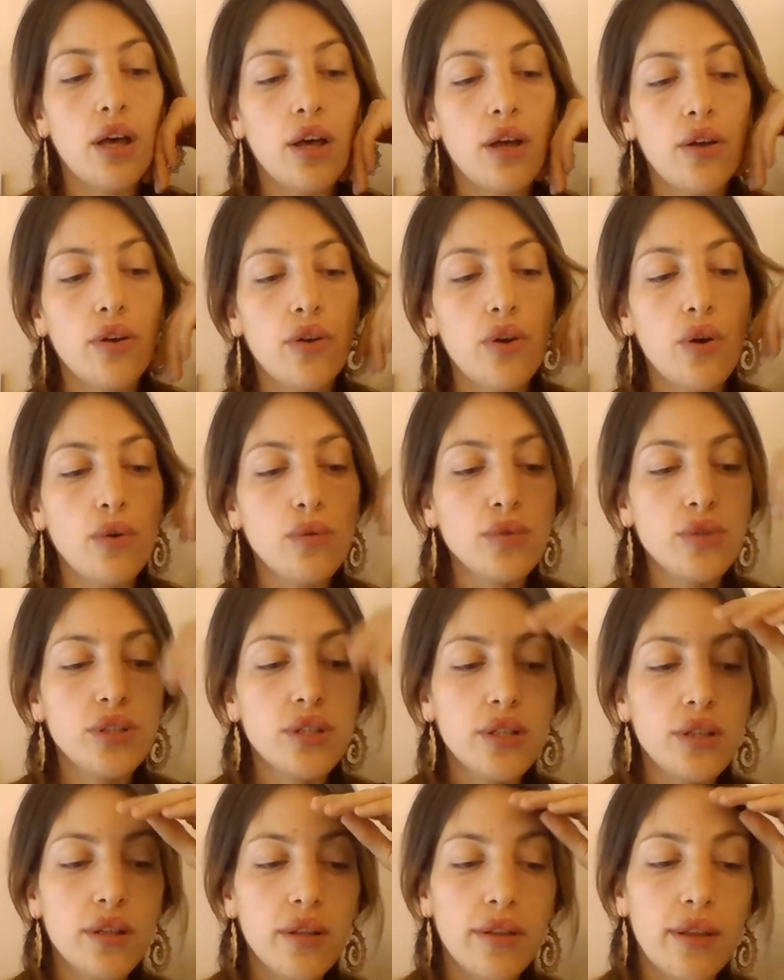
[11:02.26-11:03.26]
Note
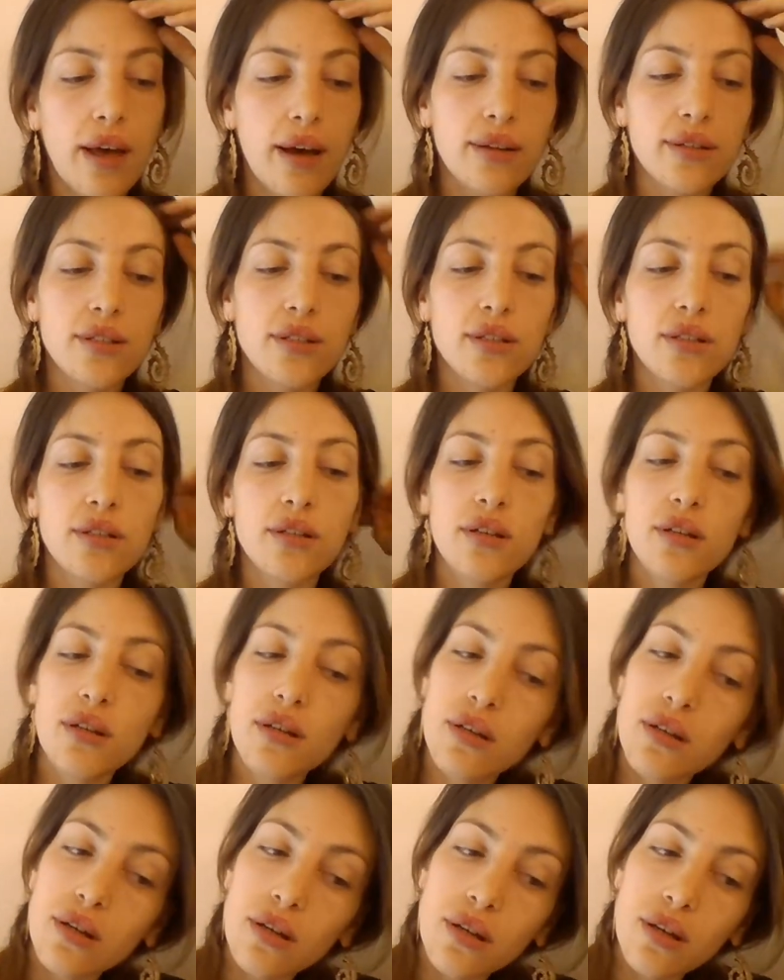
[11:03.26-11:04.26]
that
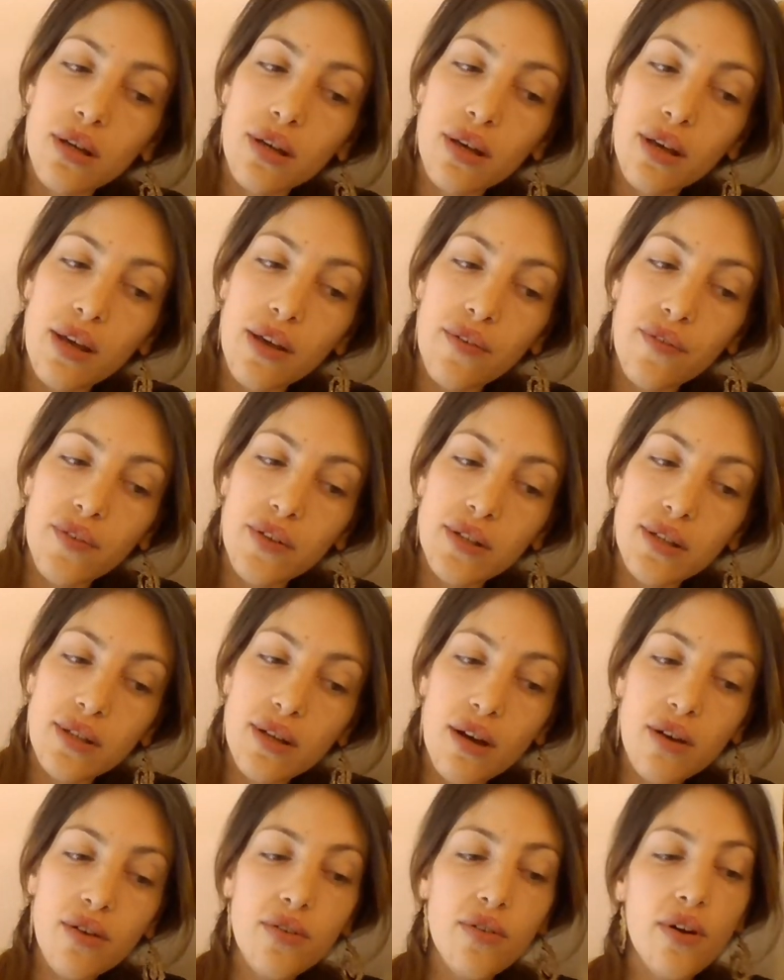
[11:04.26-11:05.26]
if the
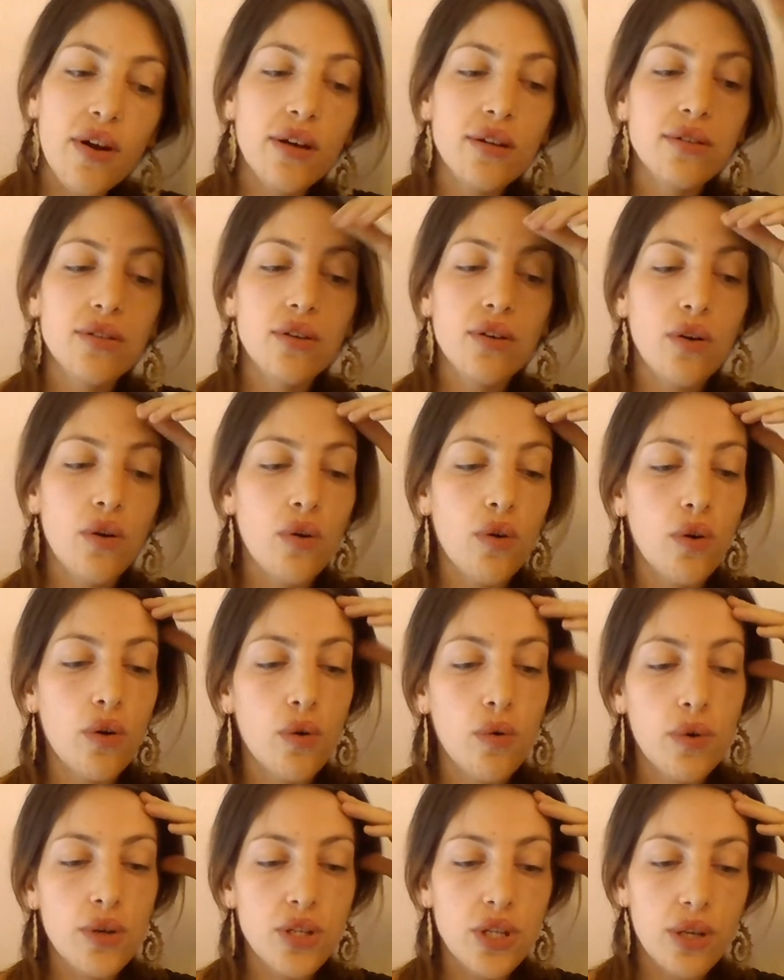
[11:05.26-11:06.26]
dark red oil,
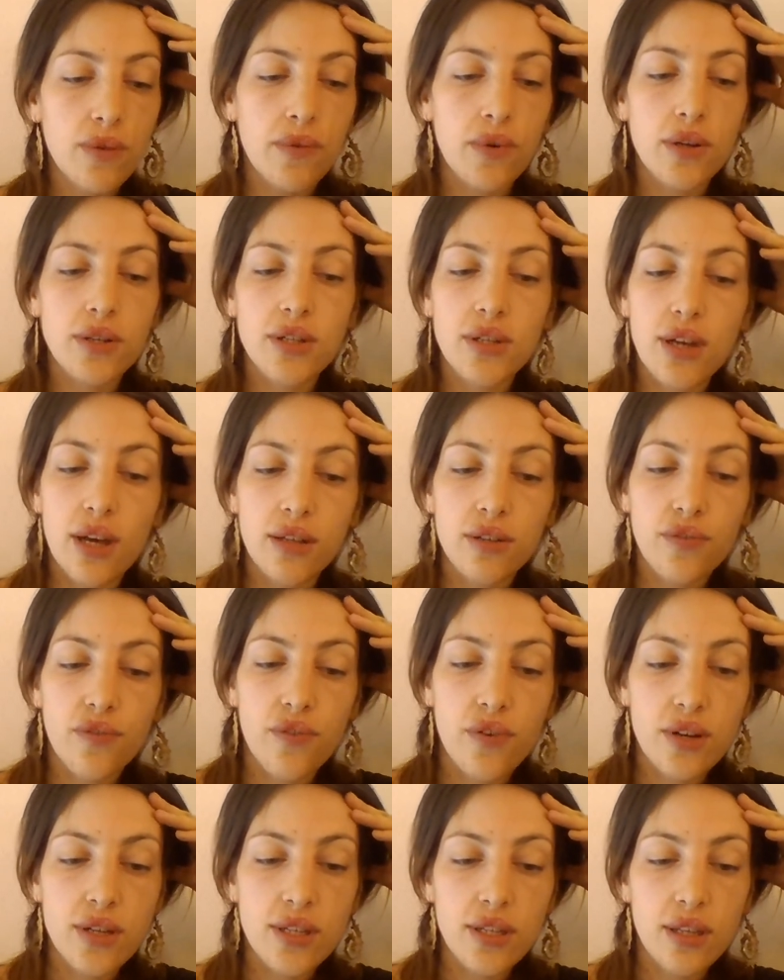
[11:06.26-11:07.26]
which separates at
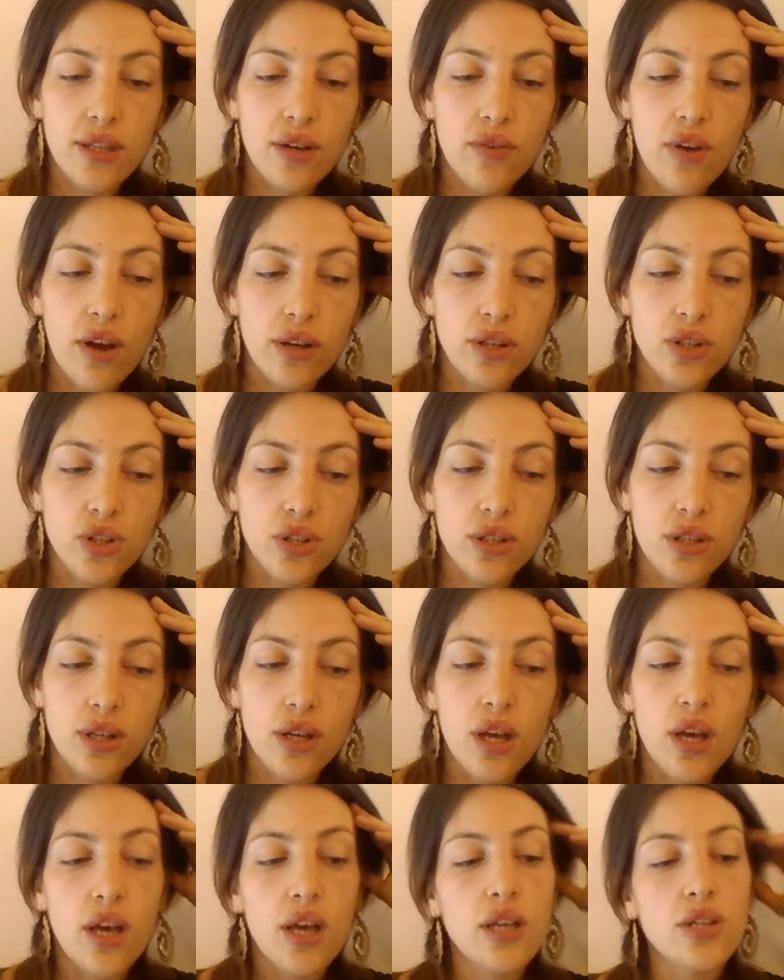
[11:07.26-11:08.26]
first in the reaction,
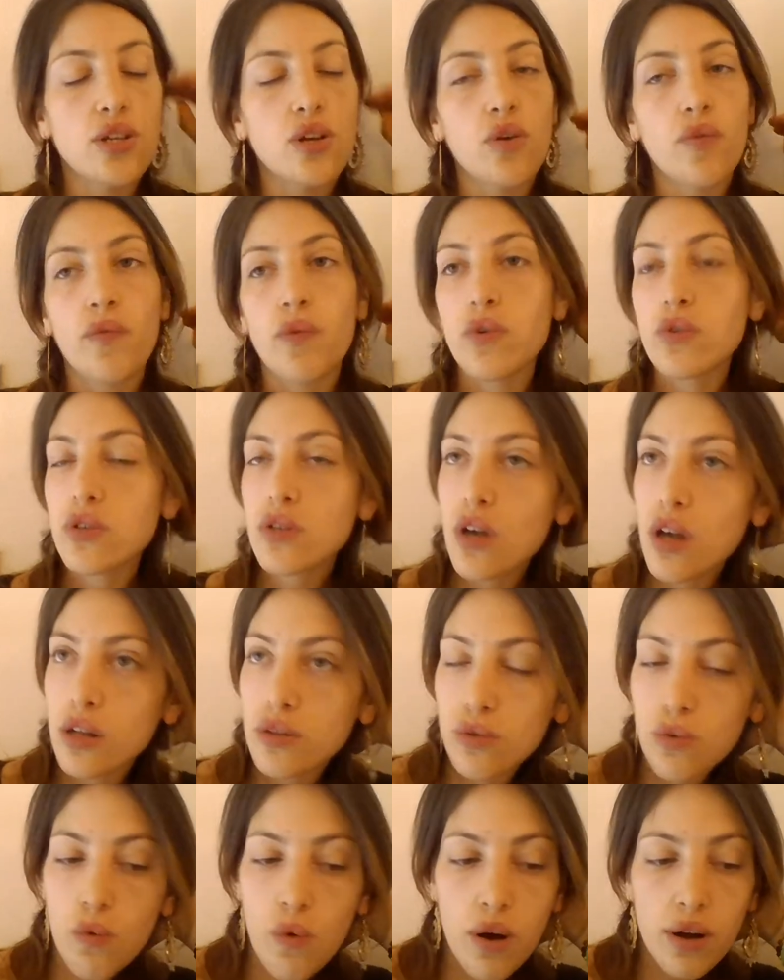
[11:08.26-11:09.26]
is decomposed
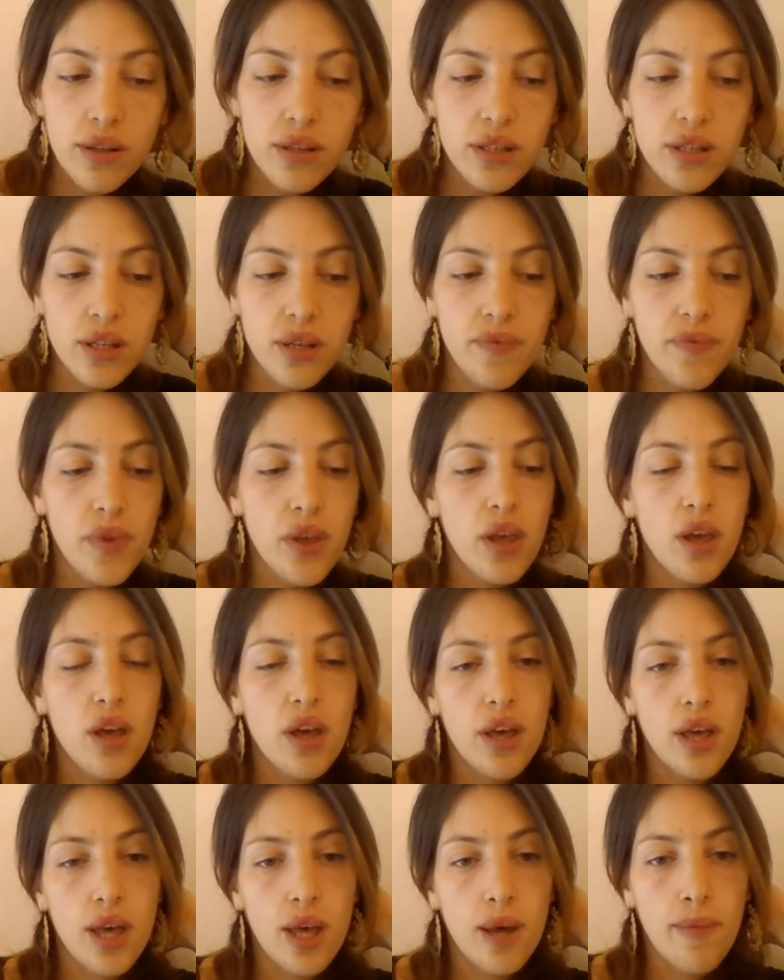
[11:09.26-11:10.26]
at once
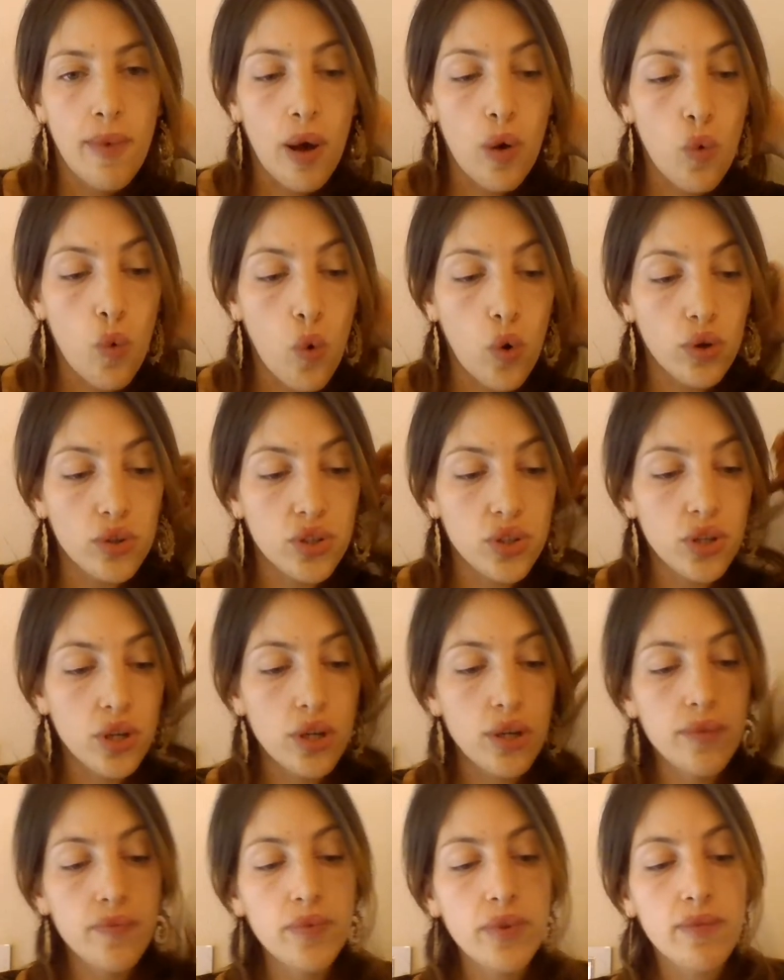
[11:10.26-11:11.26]
by
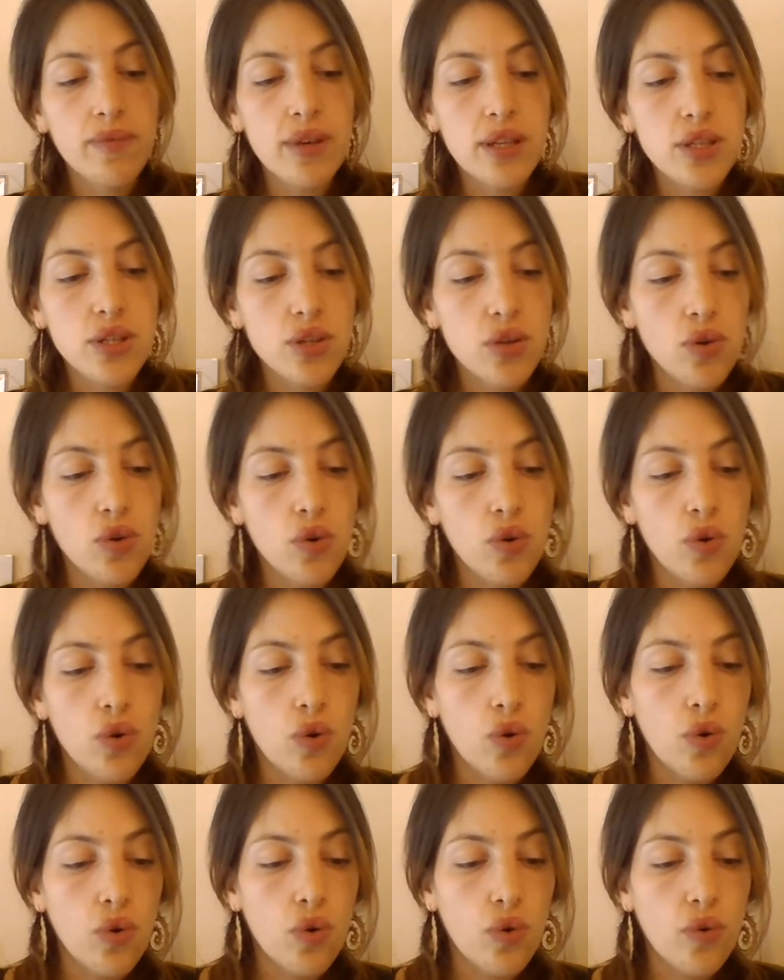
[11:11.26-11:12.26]
water,
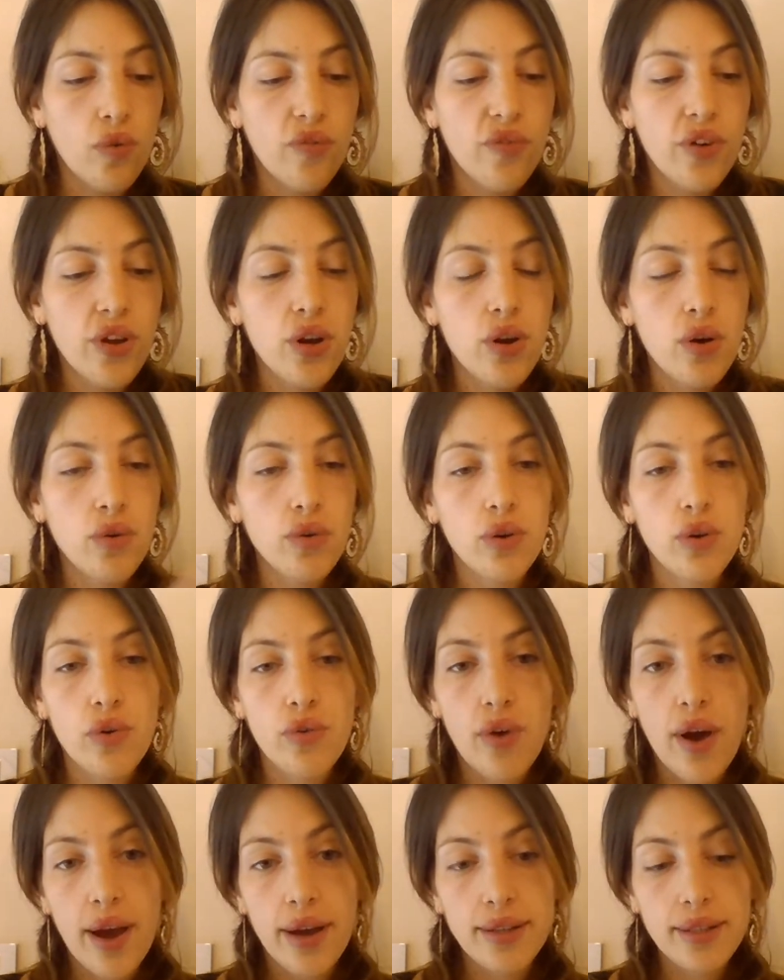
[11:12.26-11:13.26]
mesophenone
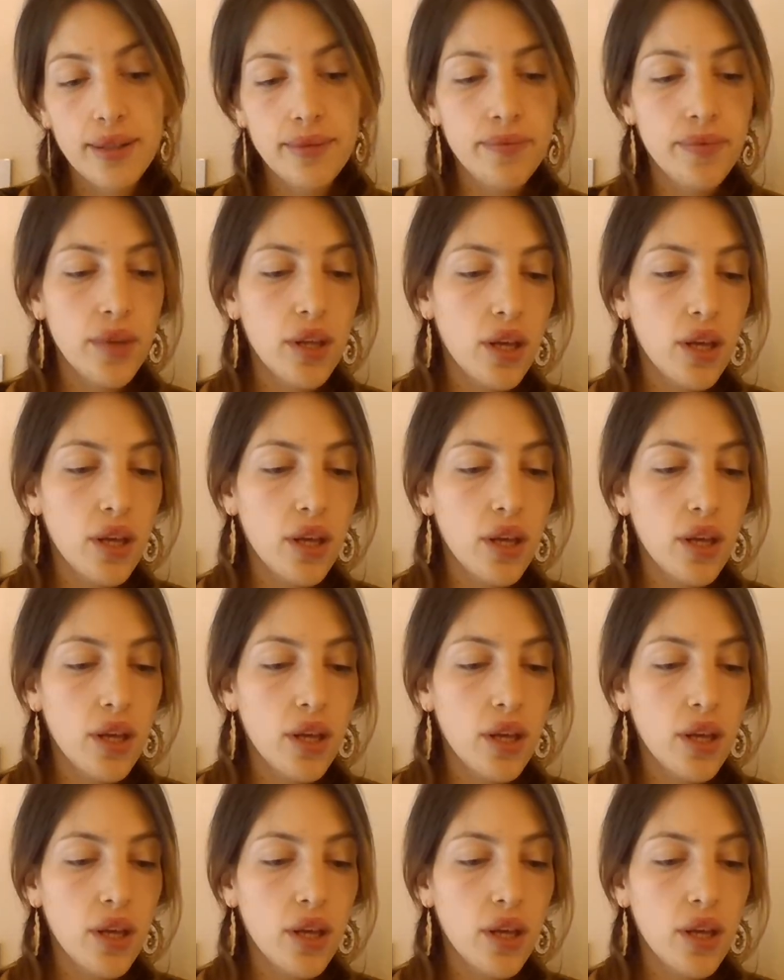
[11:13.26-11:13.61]
chloride,